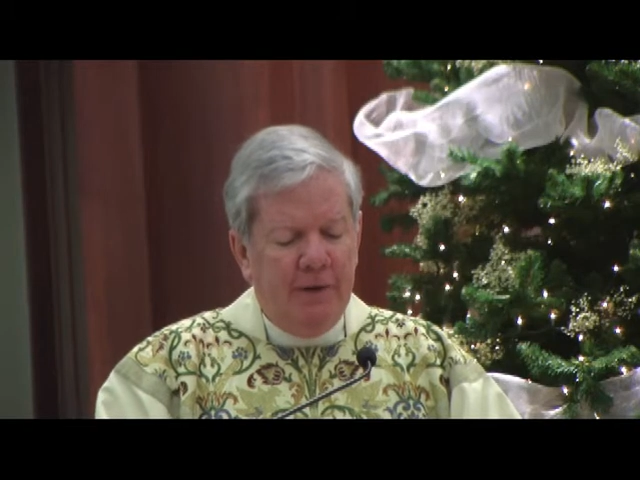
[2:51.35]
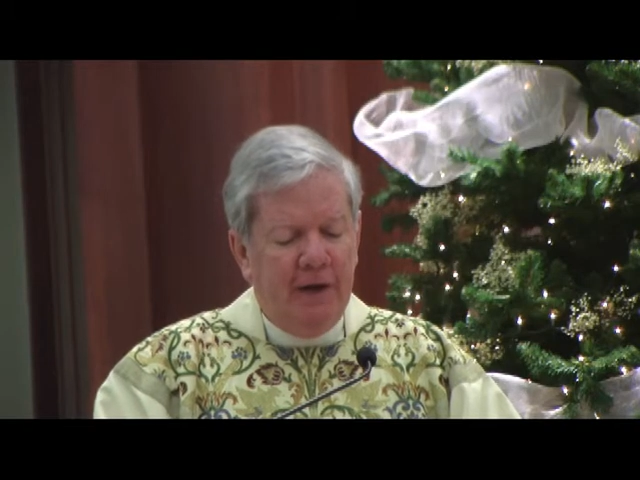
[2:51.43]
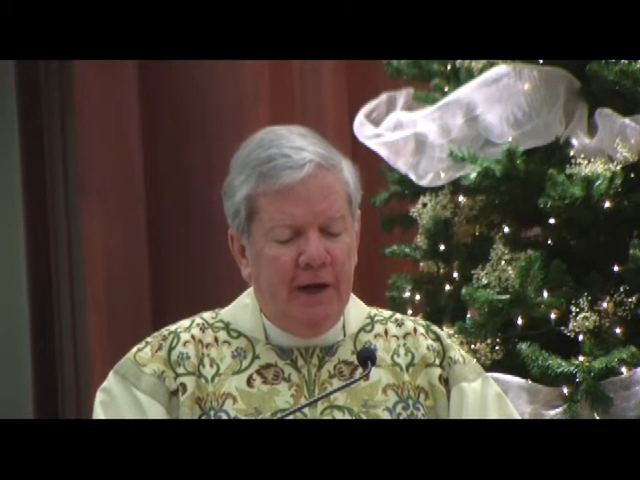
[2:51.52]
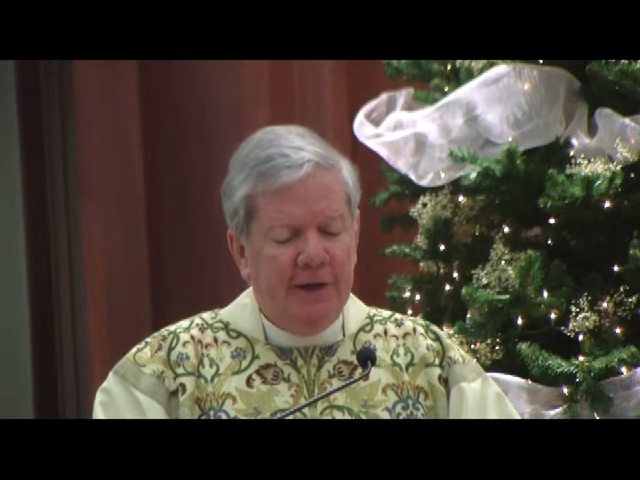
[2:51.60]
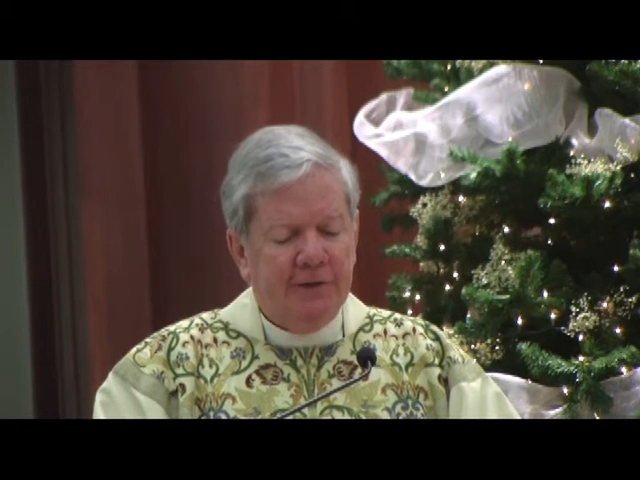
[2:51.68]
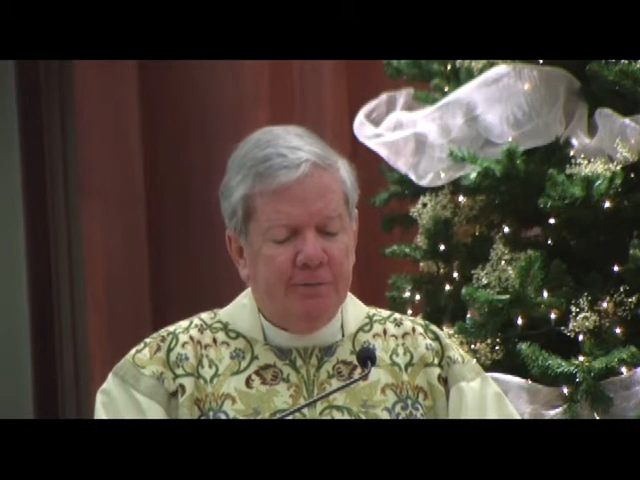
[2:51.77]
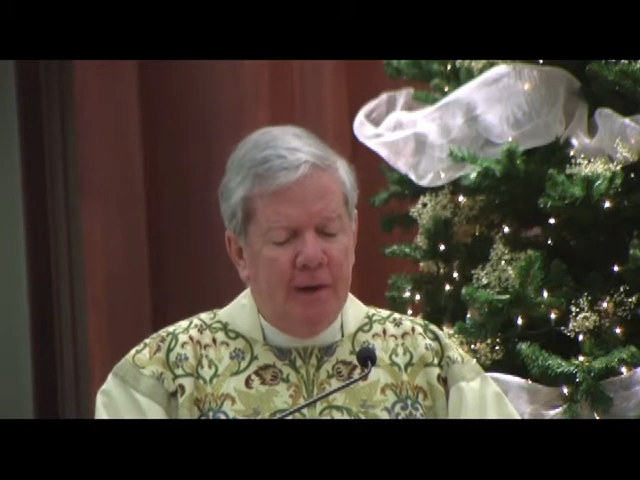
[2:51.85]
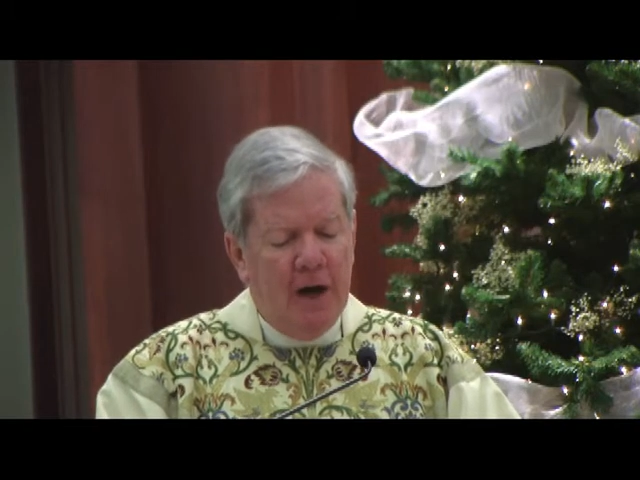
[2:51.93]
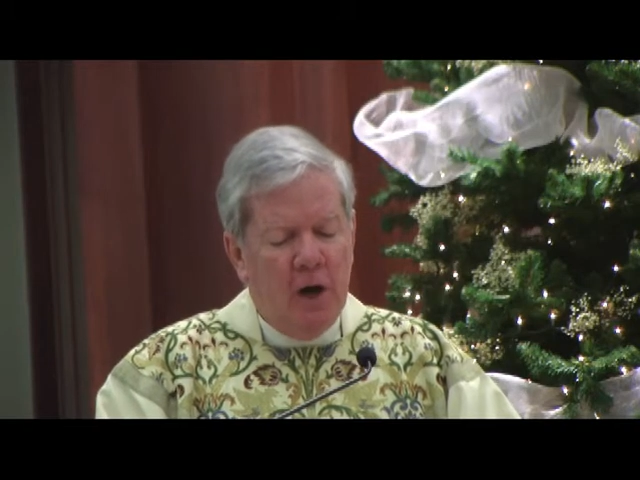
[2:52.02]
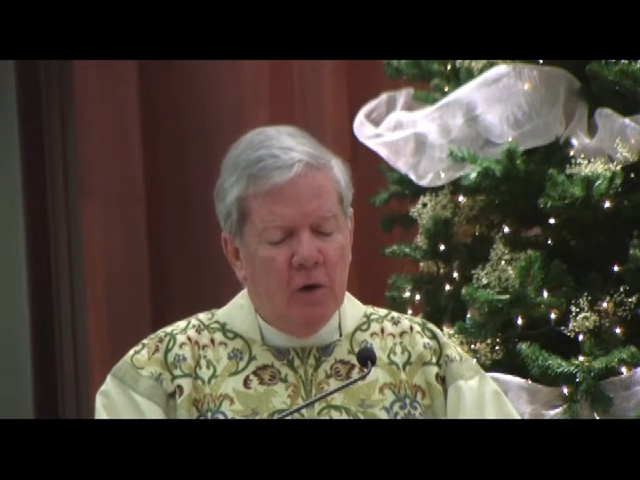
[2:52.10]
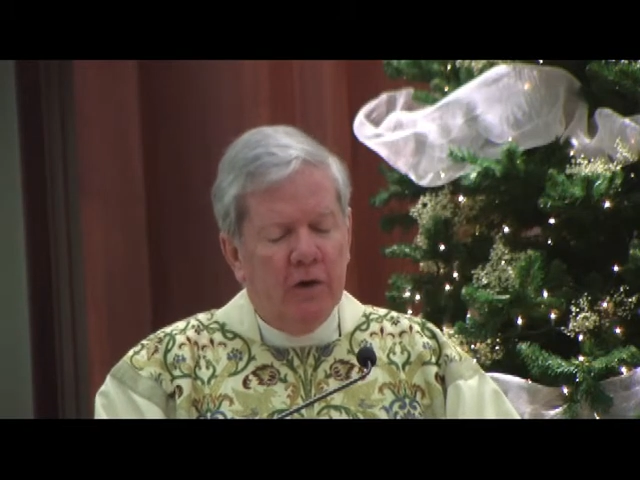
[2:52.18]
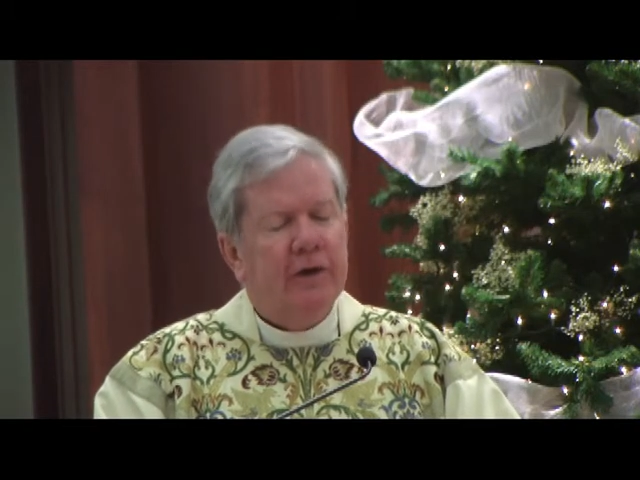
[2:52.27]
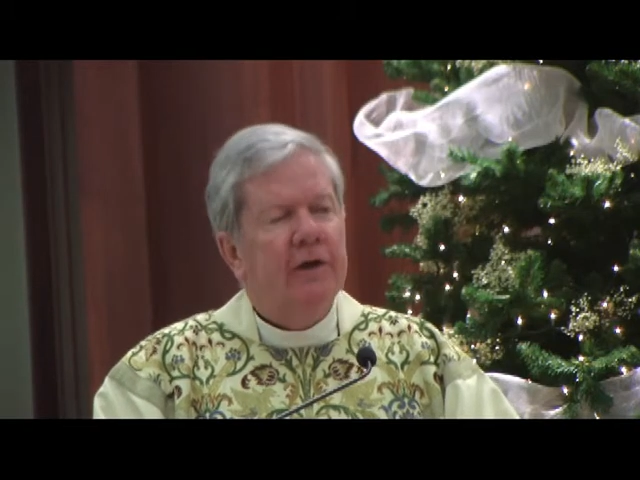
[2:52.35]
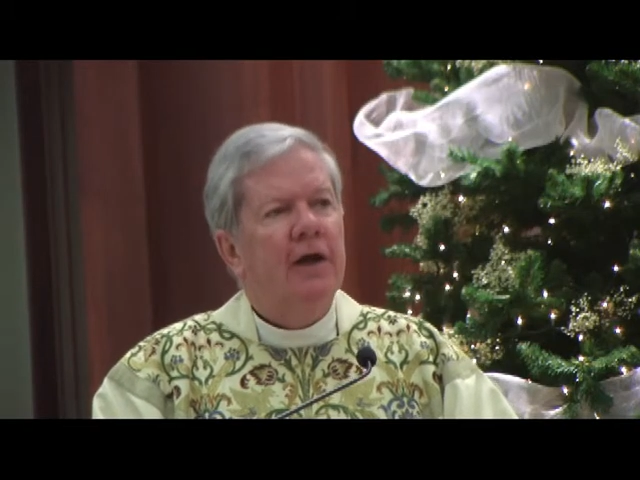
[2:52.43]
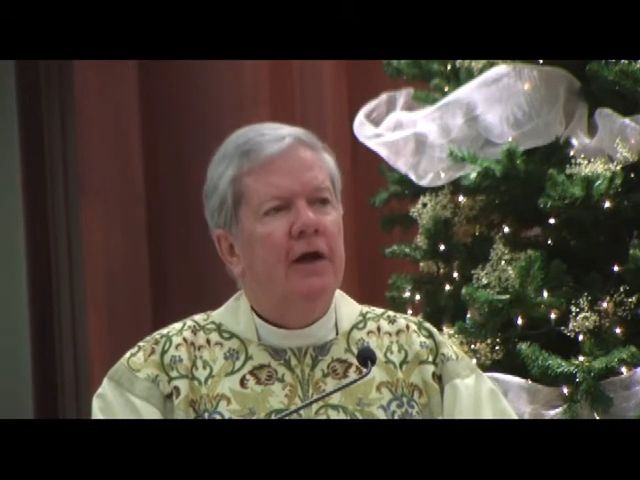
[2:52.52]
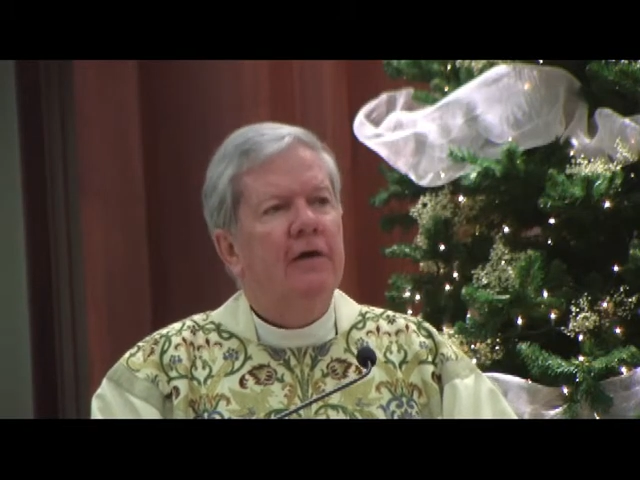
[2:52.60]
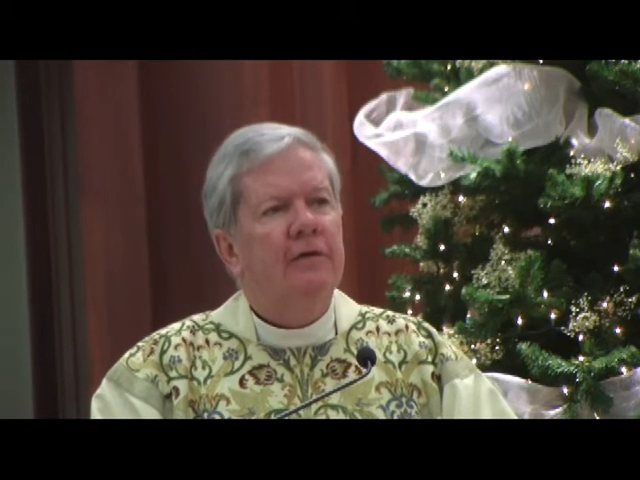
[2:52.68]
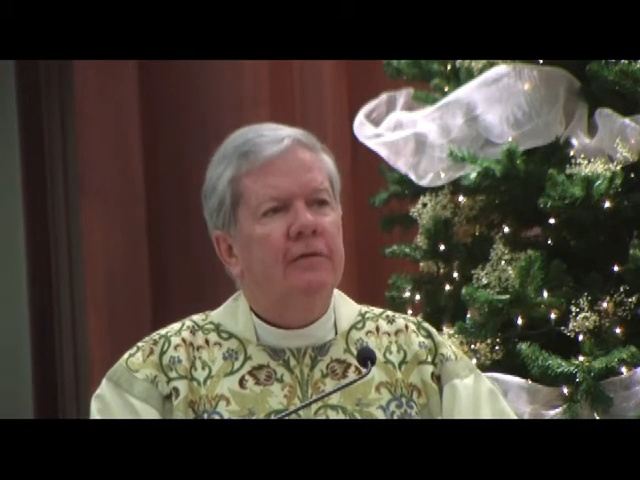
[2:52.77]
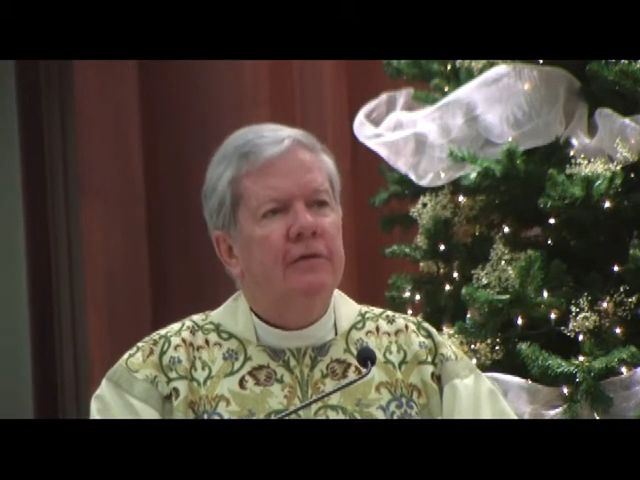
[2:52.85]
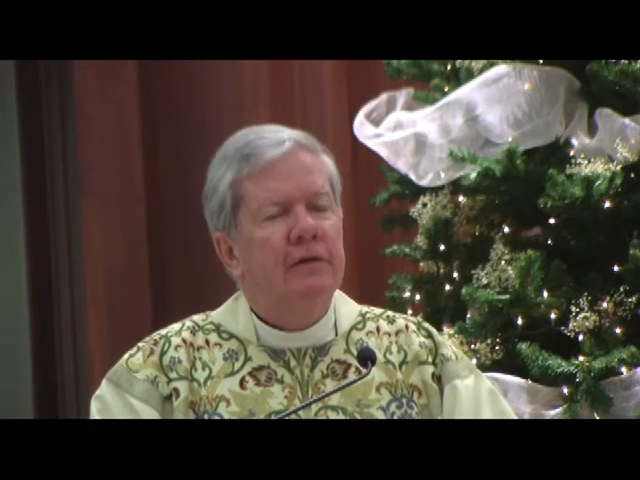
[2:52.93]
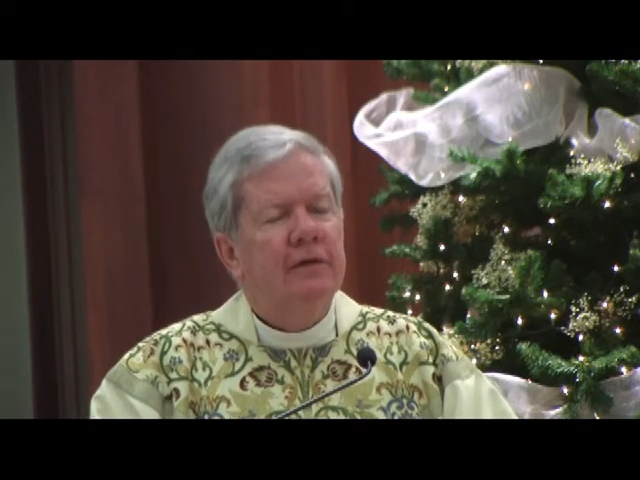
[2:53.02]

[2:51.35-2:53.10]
in God's power and love